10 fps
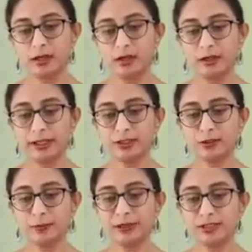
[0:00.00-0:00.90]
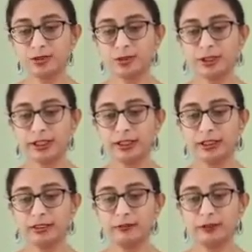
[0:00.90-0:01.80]
Okay, so please do not get
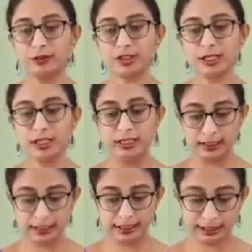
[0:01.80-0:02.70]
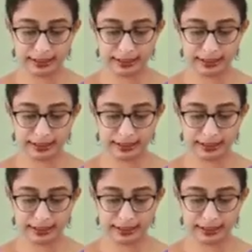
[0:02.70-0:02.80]
confused that there is